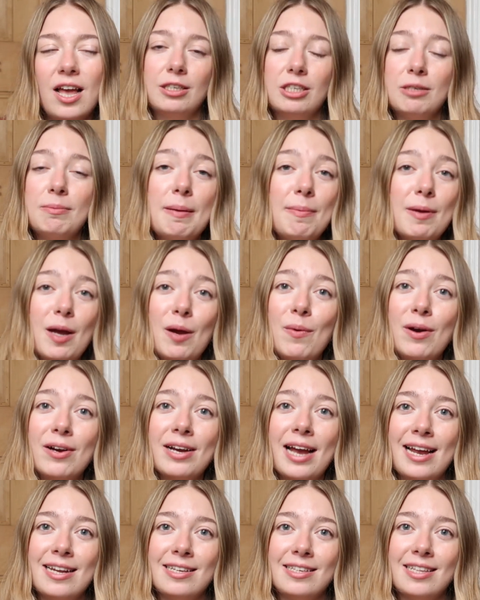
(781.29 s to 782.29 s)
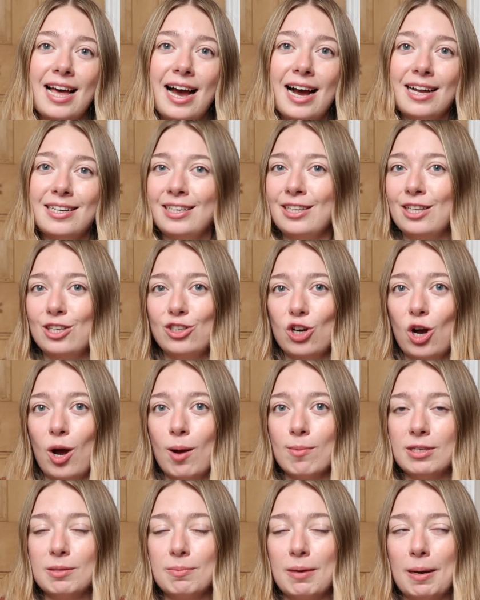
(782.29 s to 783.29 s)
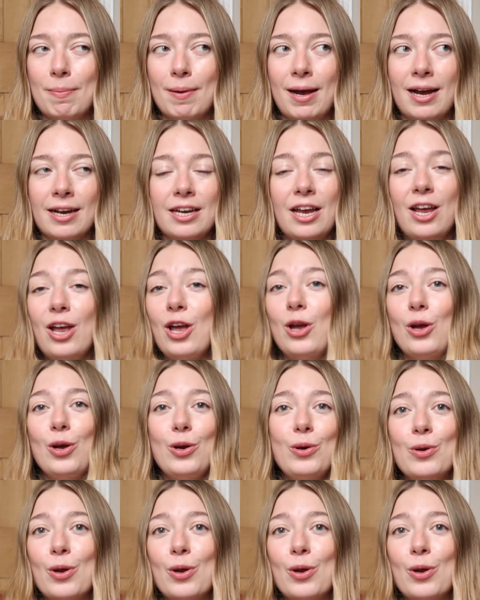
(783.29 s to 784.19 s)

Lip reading: So maybe I will get into the adding the charms to my bag, who